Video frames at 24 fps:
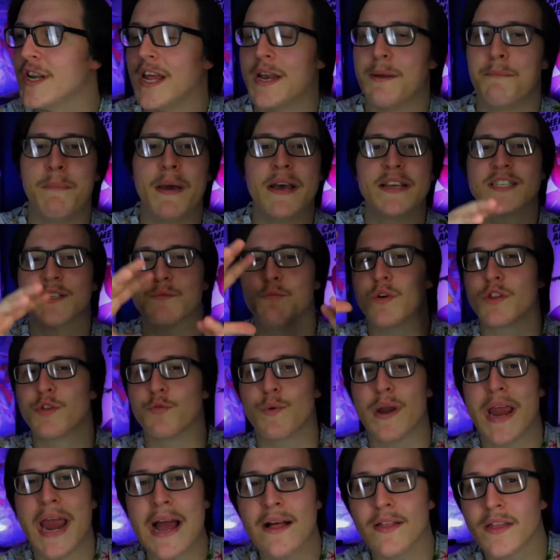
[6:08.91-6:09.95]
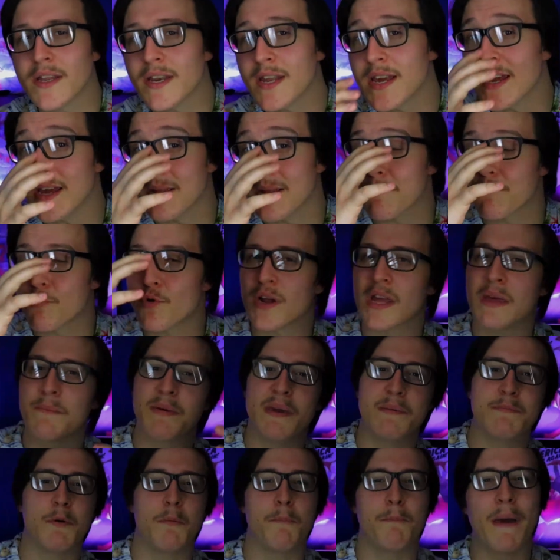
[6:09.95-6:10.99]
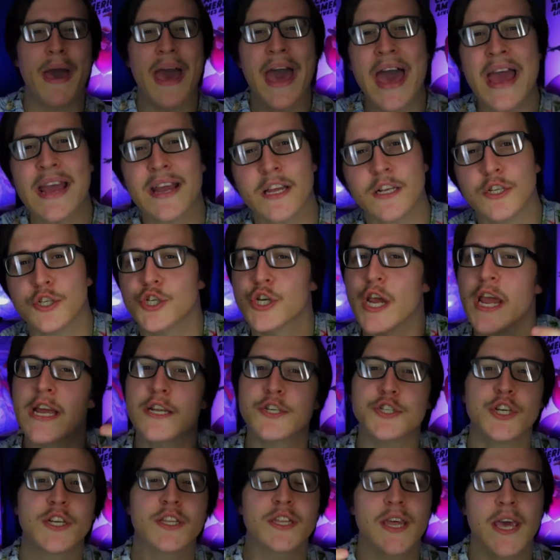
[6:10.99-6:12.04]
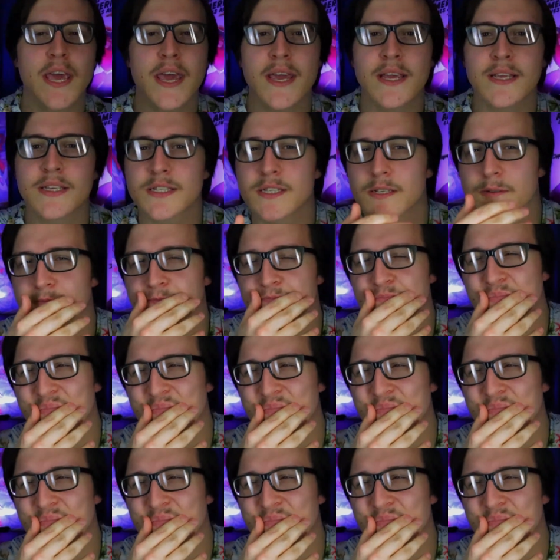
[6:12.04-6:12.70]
and messing with reality and bringing people back and changing things,